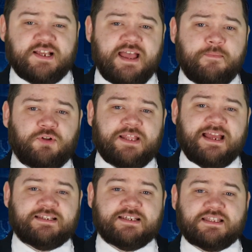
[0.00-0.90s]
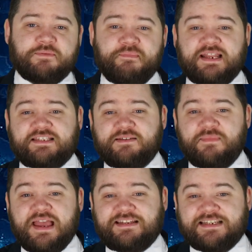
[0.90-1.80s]
Diabolantis, the menacing
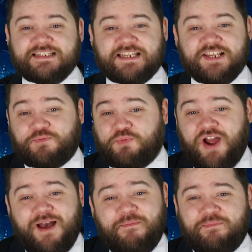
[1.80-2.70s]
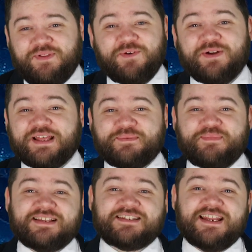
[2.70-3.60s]
mantis, is probably one of the
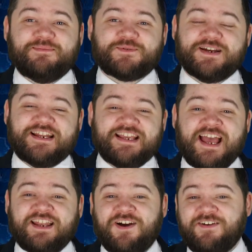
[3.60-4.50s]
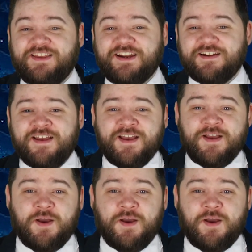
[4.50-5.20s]
best names we're going to get in all year.